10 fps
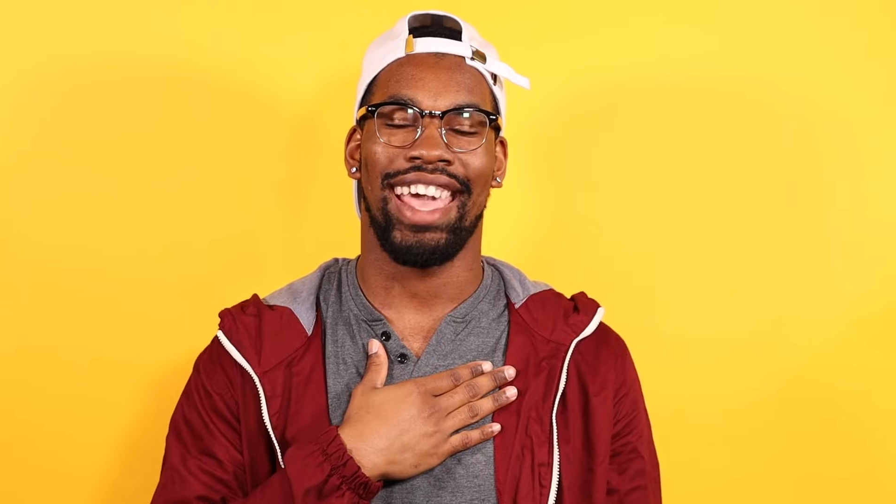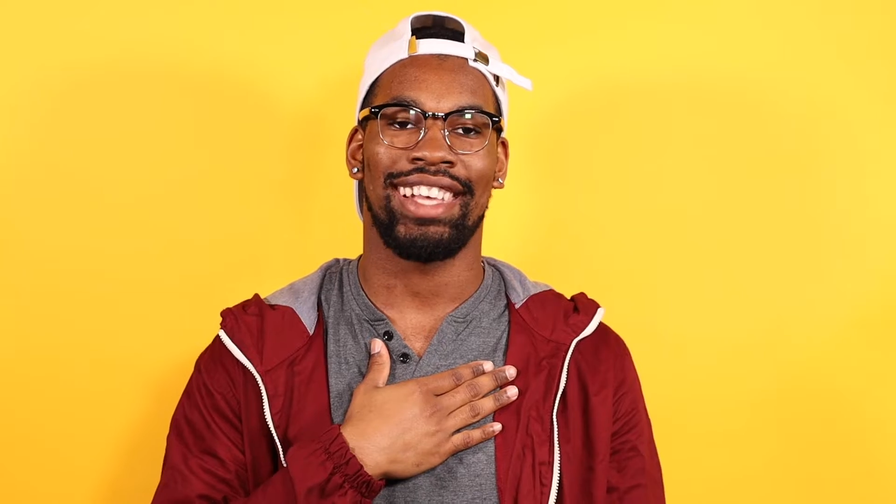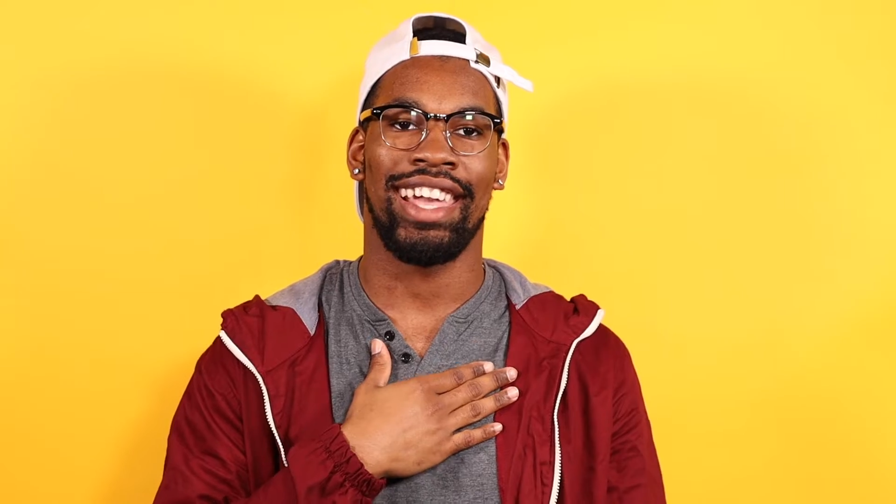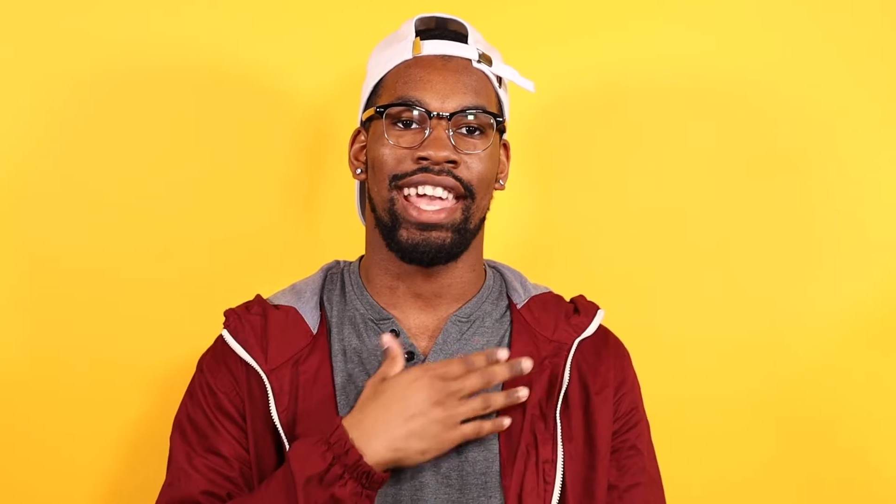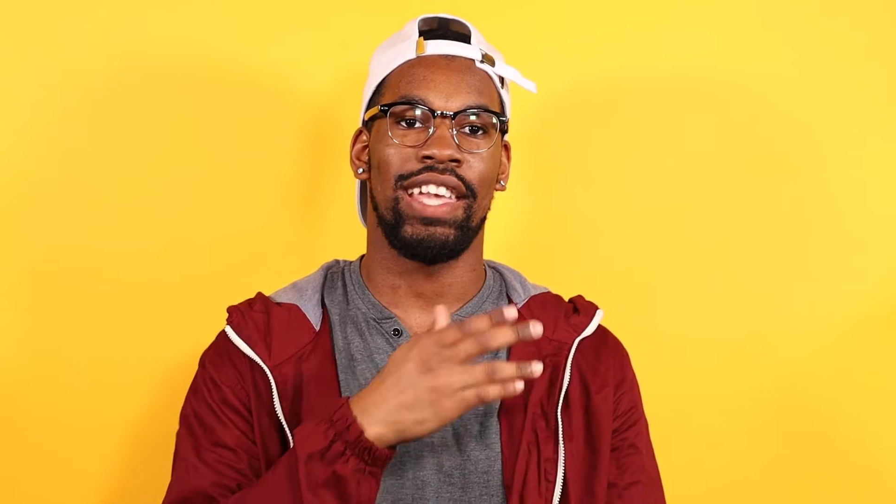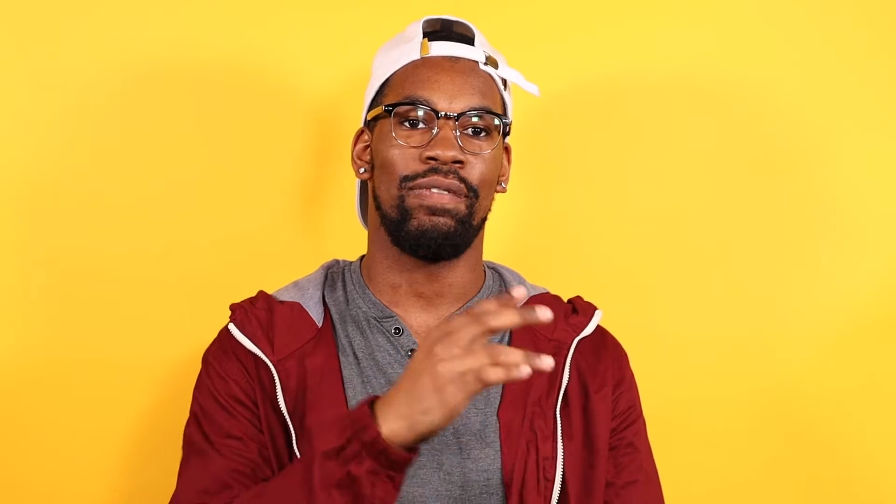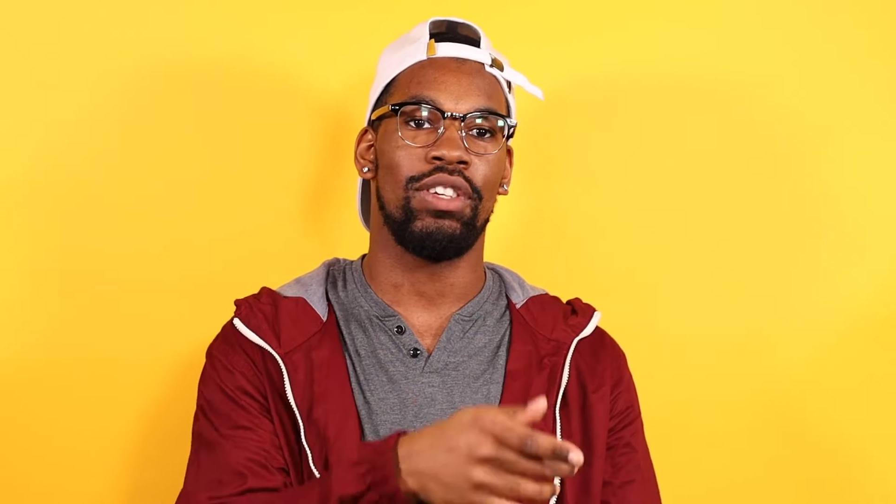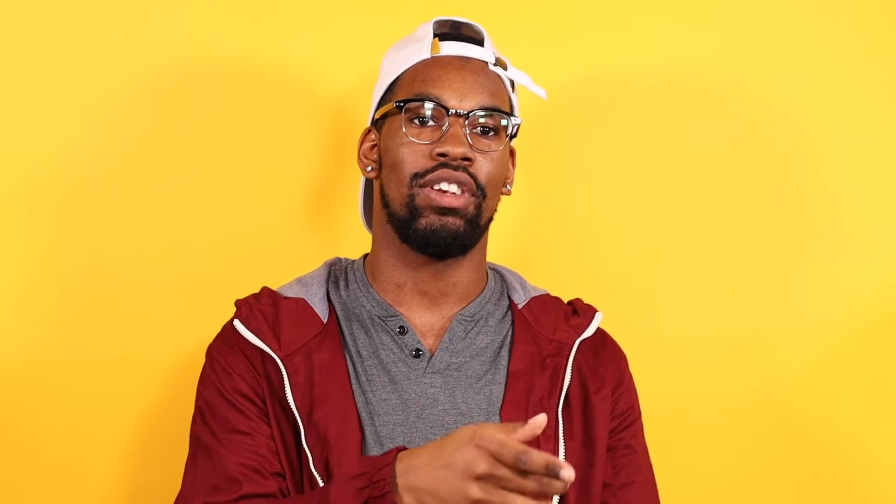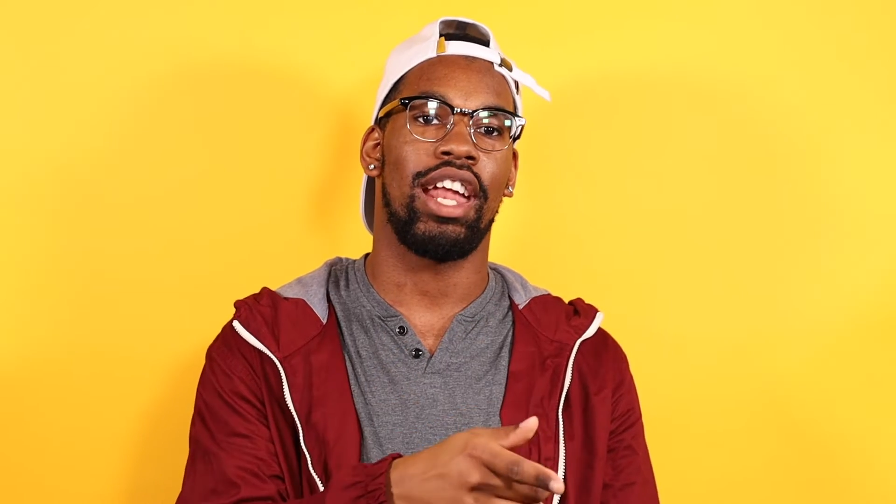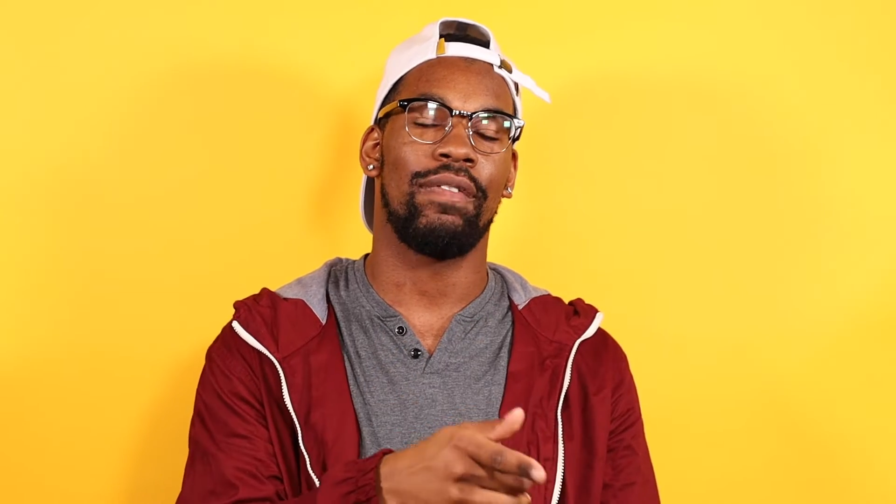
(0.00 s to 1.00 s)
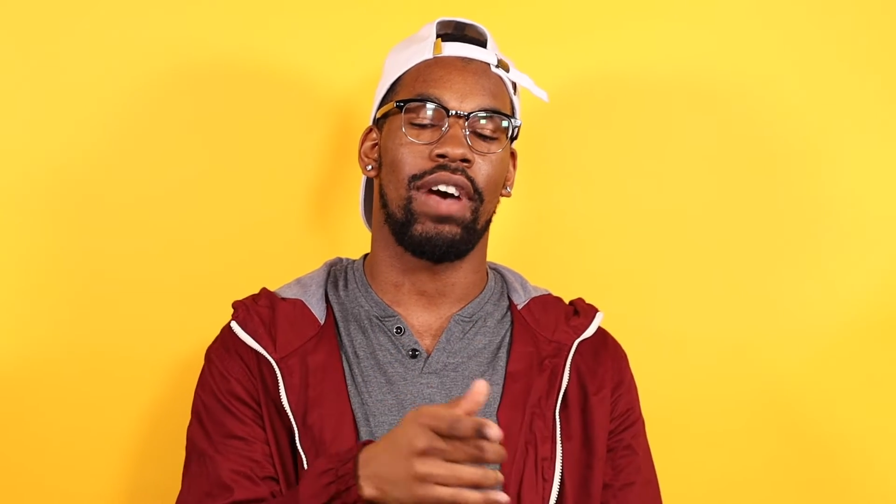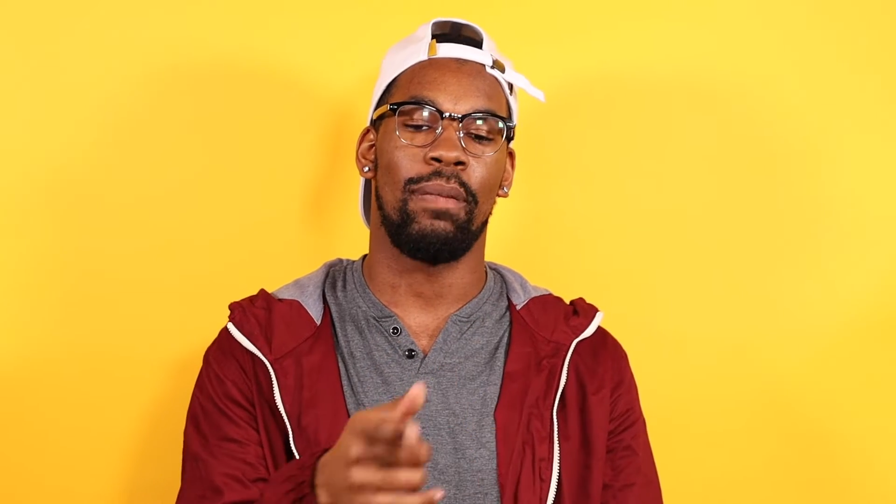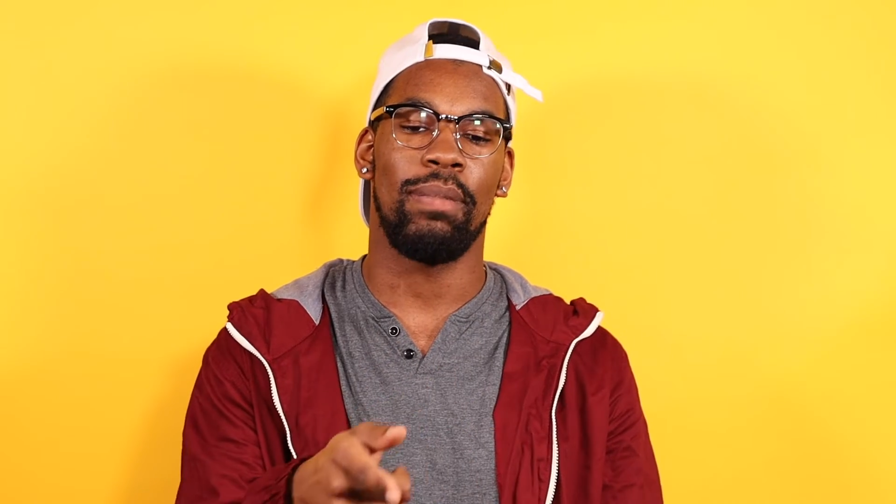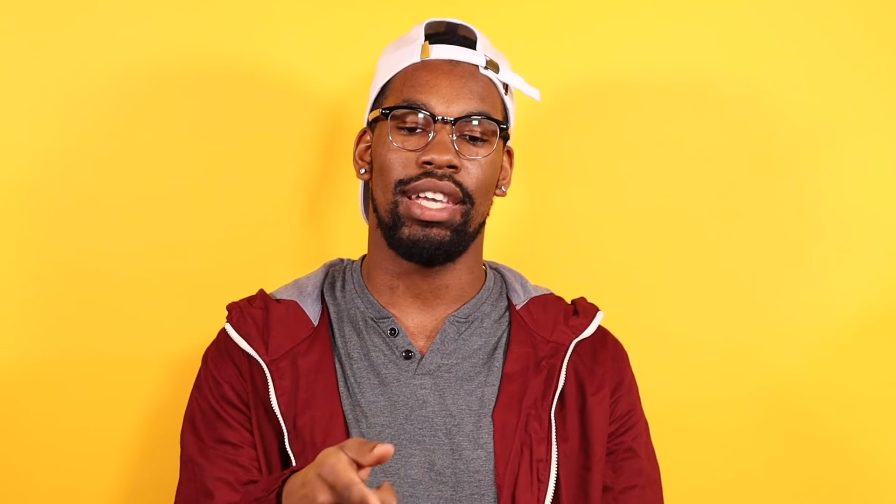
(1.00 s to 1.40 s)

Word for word: aka View95